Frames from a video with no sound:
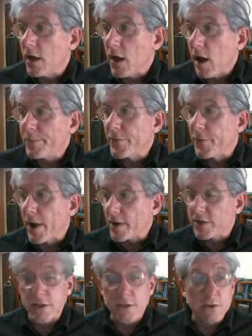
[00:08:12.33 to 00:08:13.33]
up
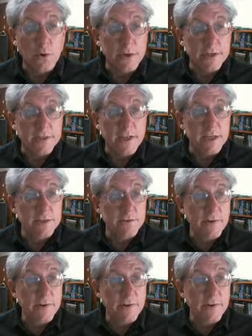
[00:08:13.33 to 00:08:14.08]
direction as the orientation